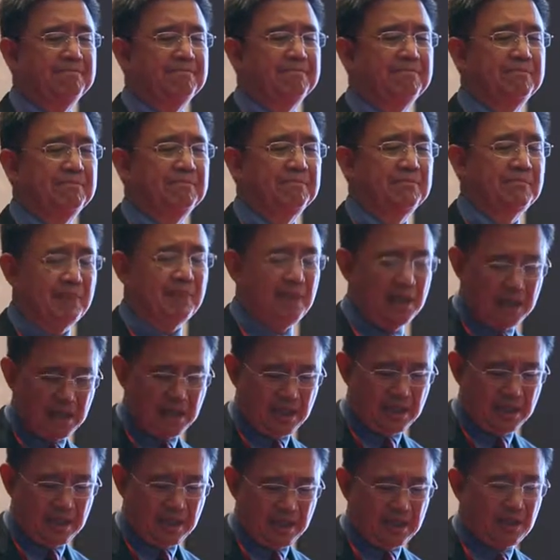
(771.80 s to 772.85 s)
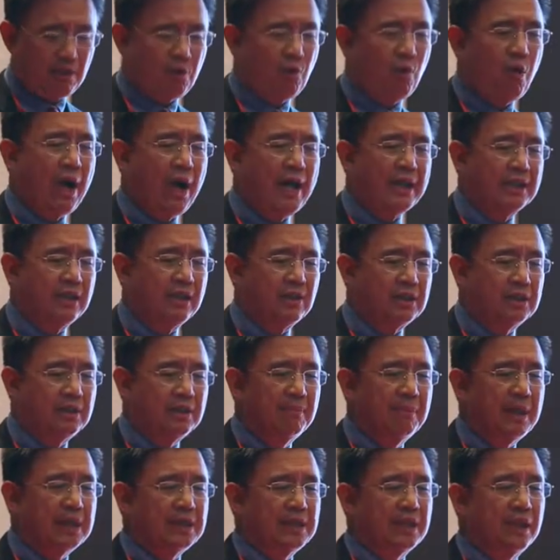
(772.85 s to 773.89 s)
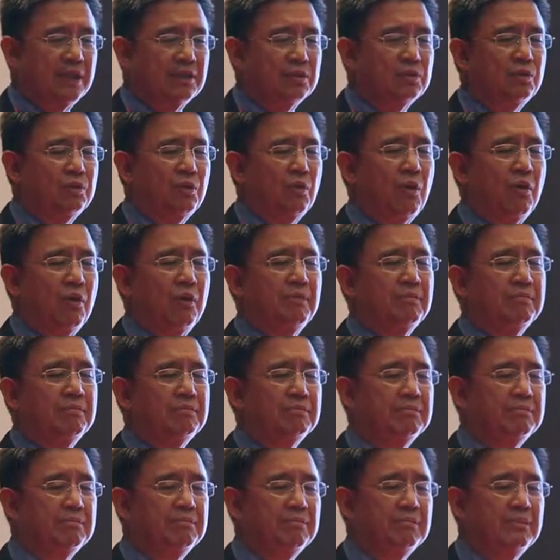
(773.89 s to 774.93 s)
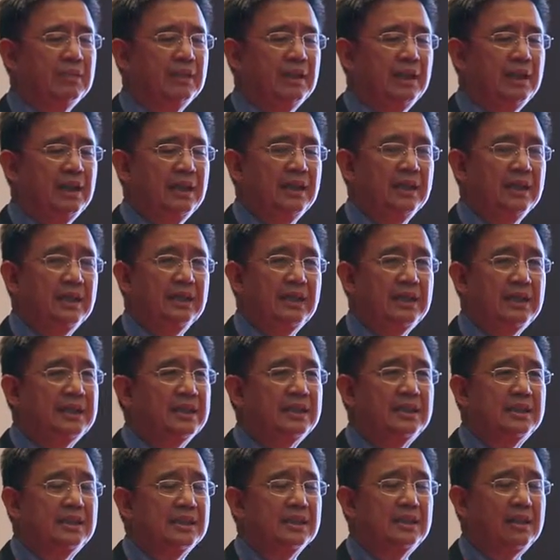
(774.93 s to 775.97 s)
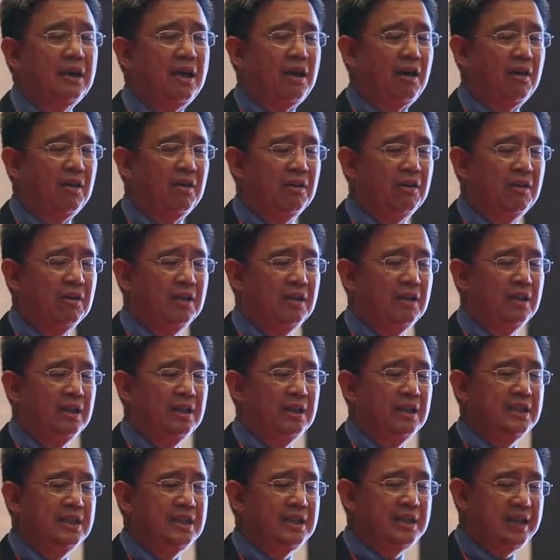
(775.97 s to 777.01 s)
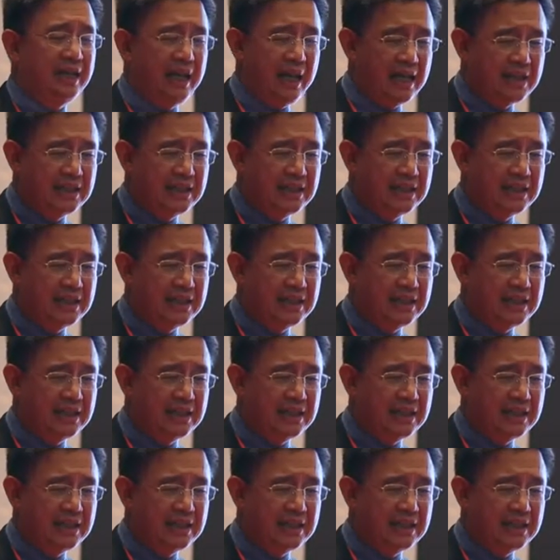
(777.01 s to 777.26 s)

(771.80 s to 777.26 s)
I think the change in China is so quick.